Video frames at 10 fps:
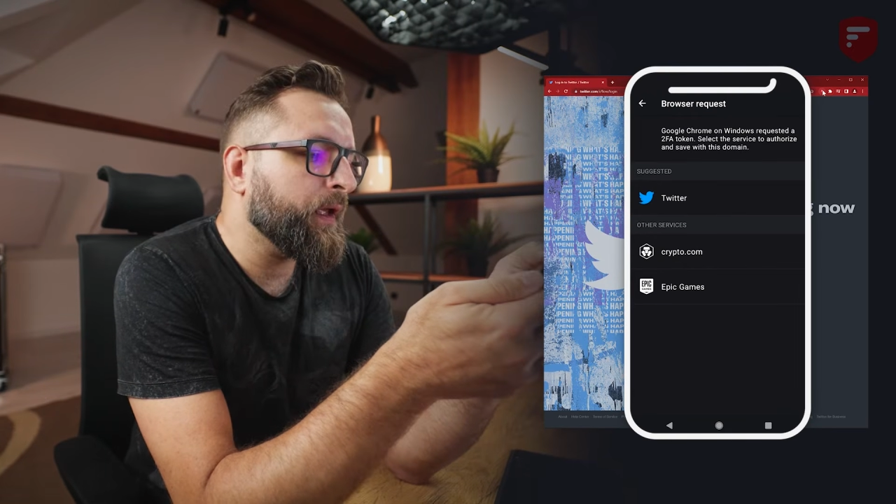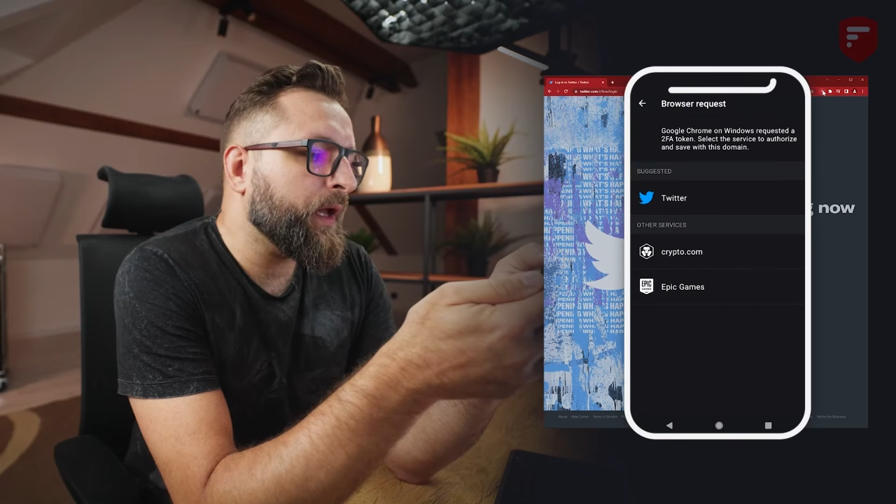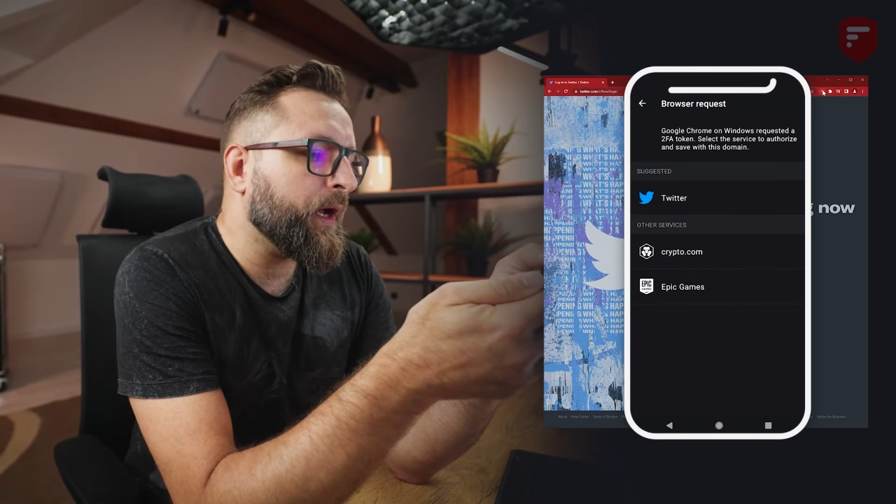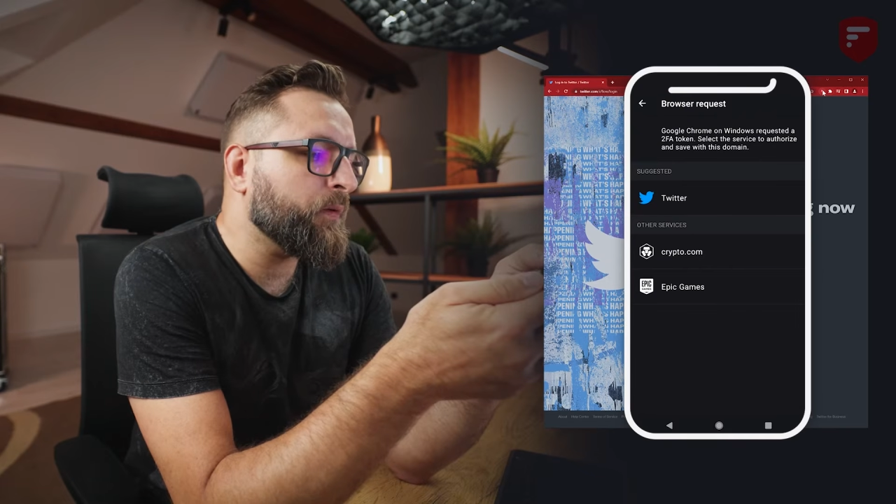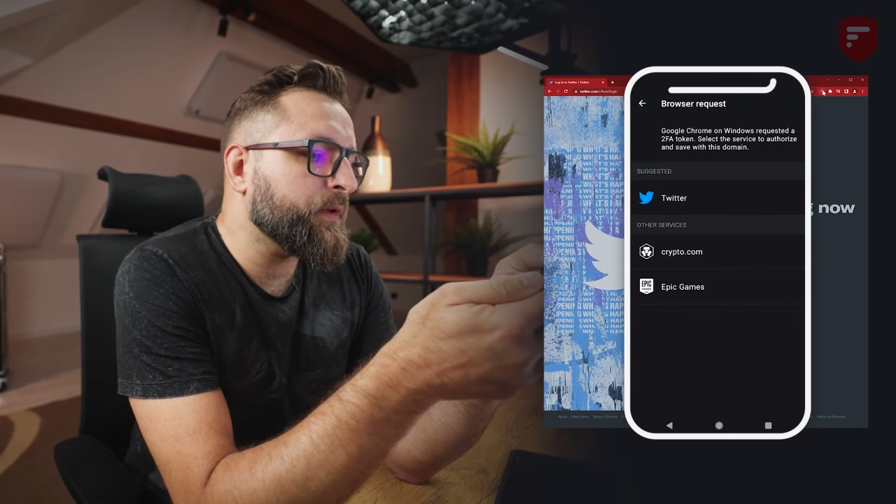
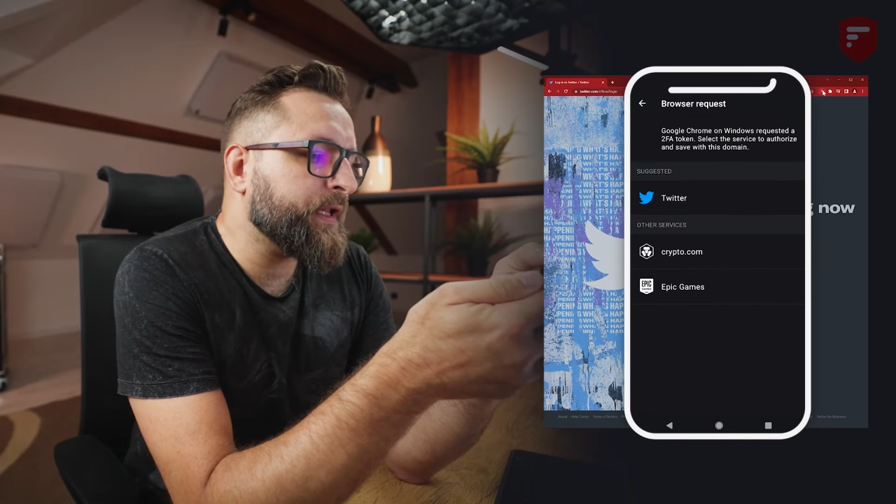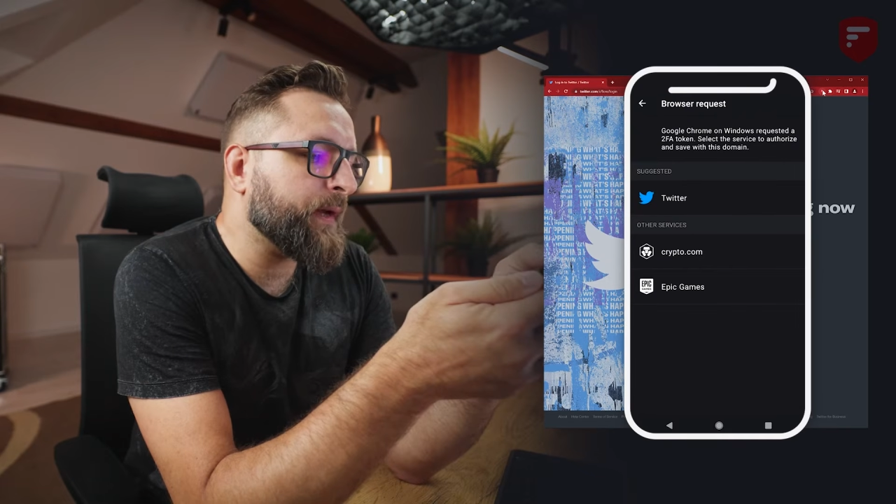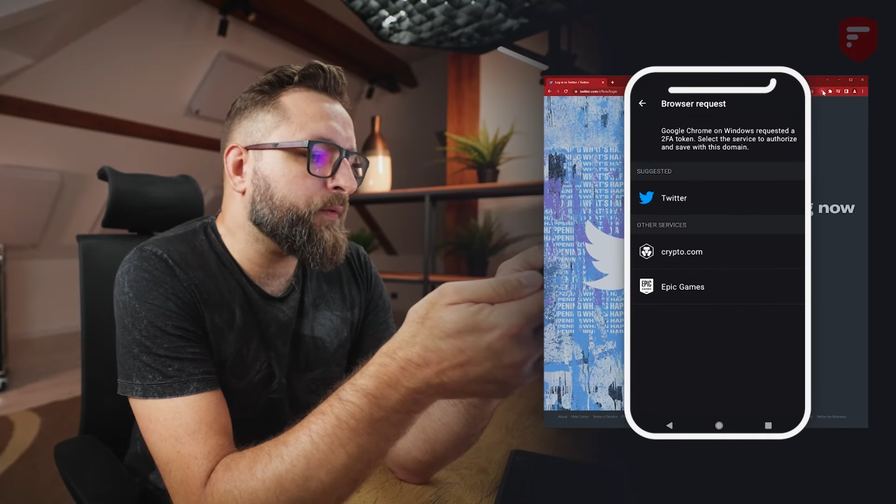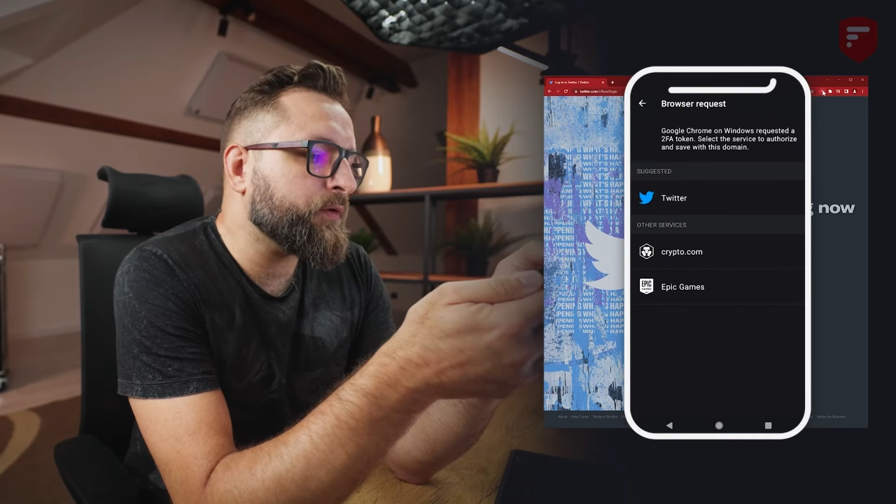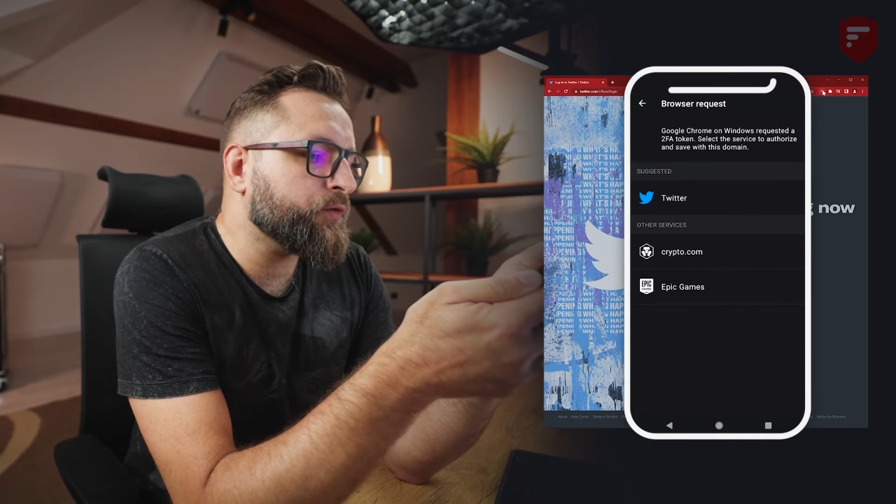I will
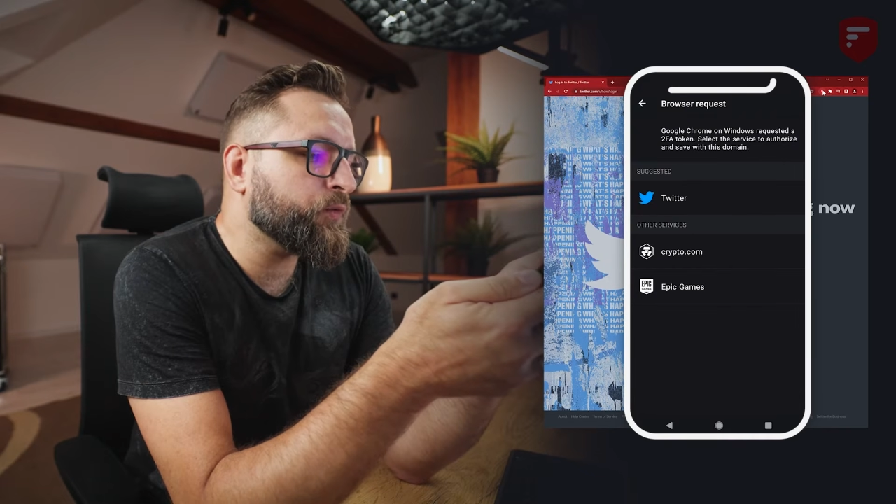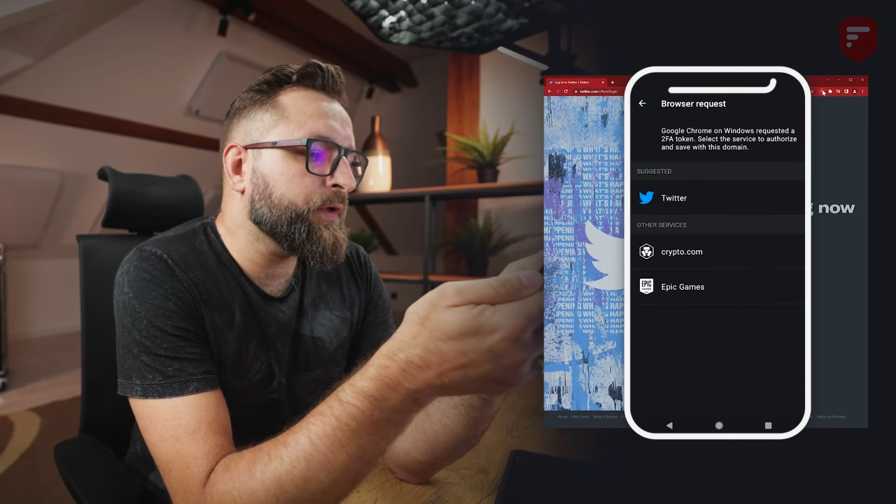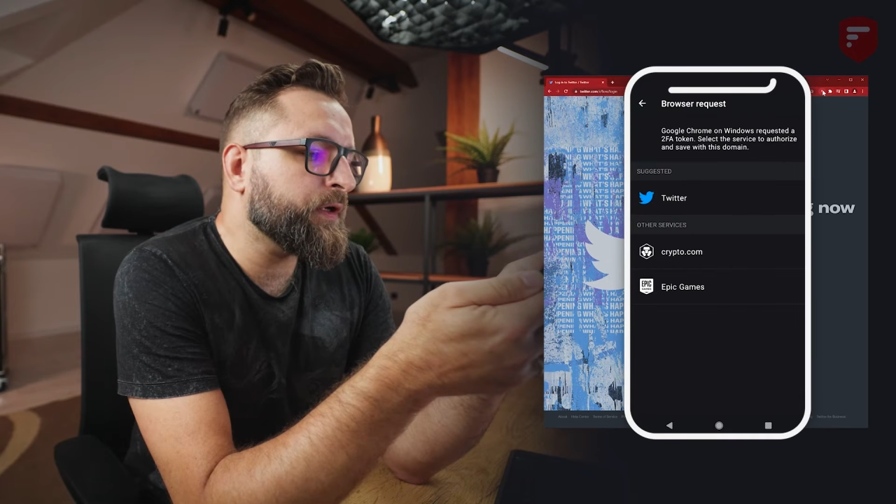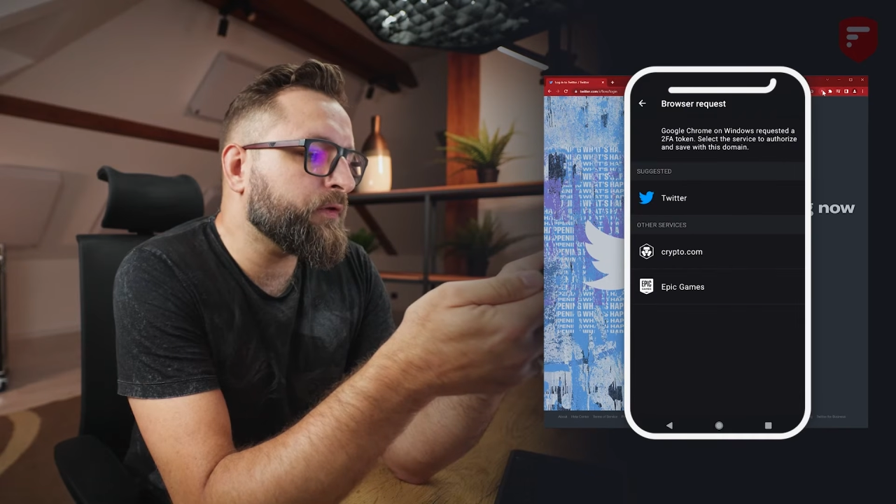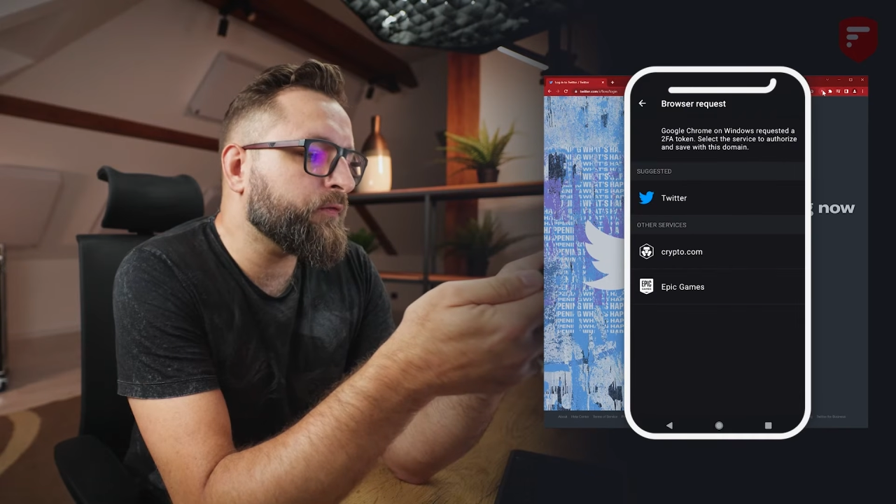tap on
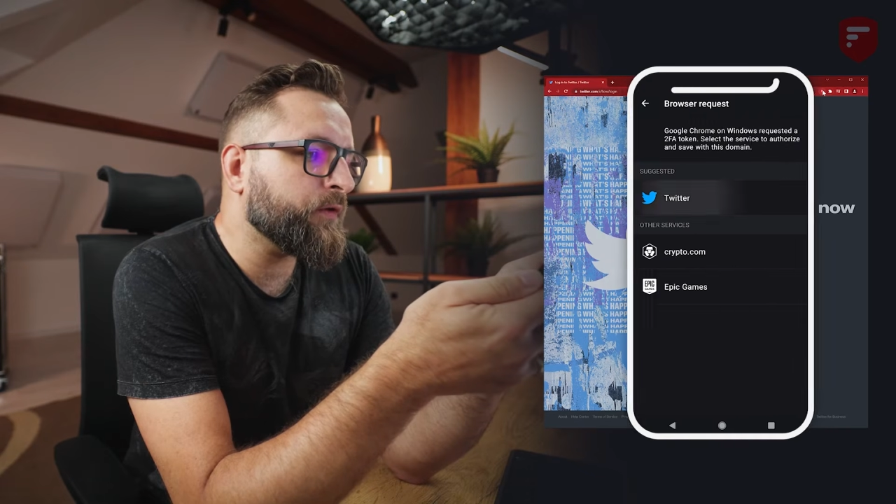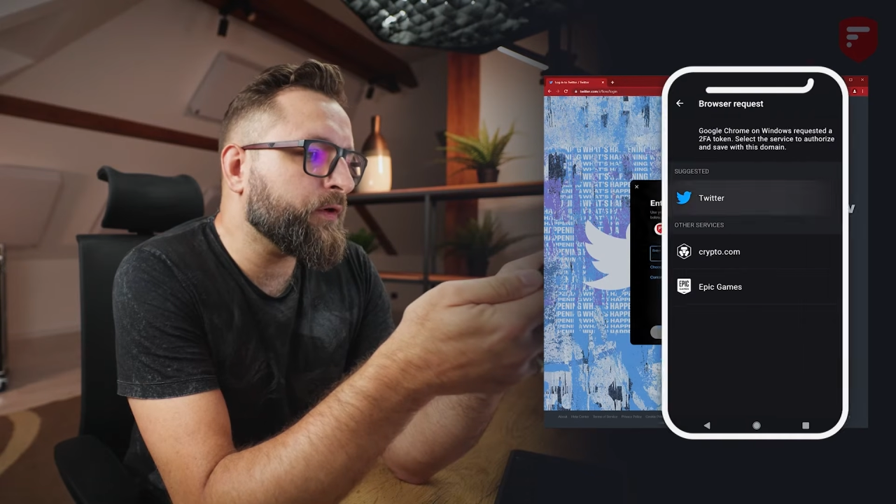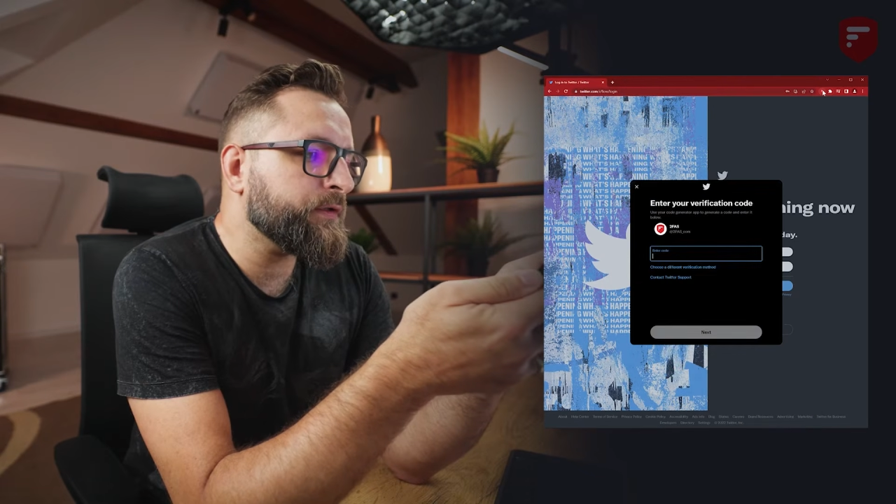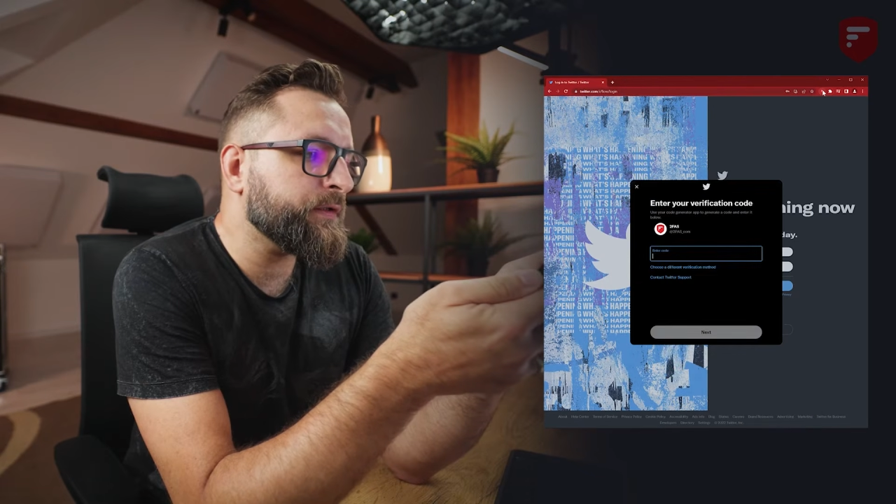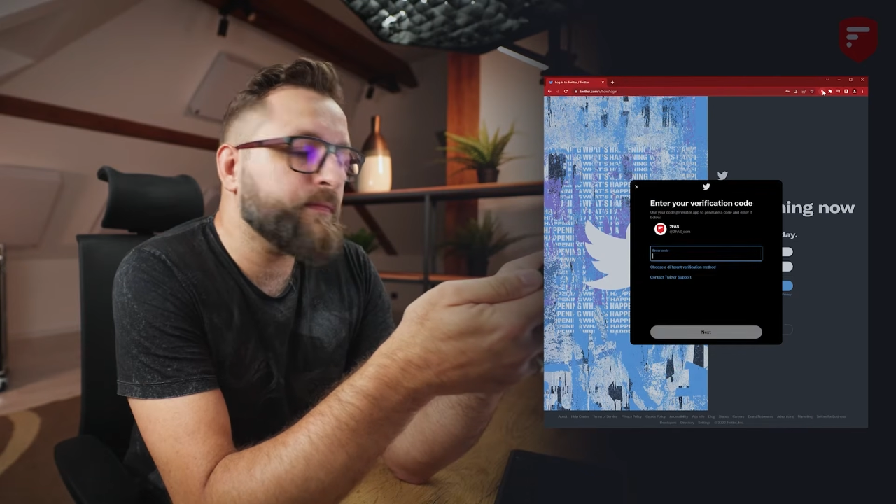Twitter of
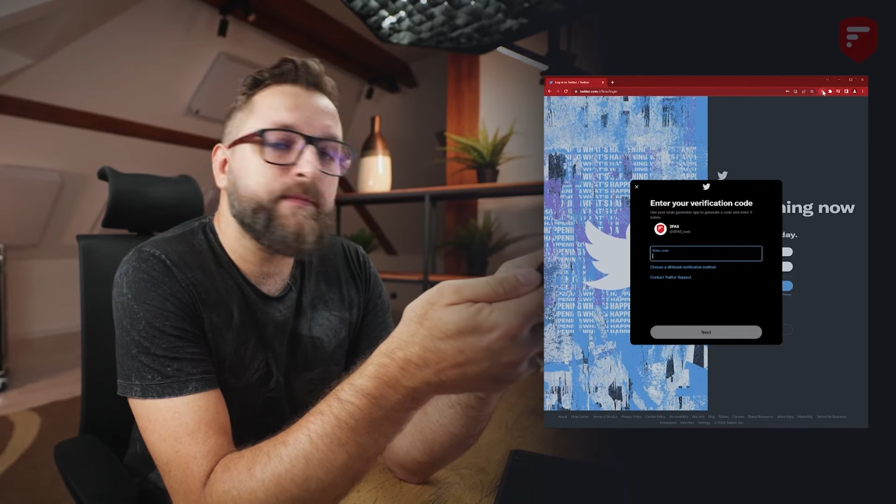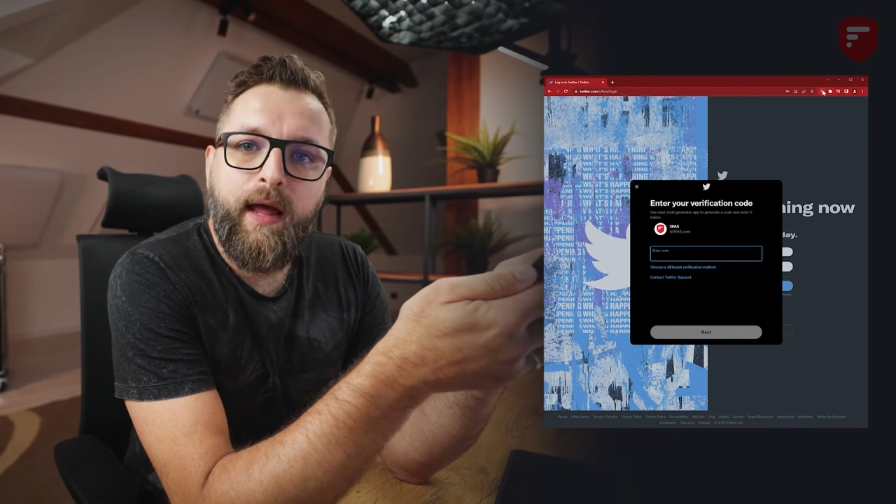course,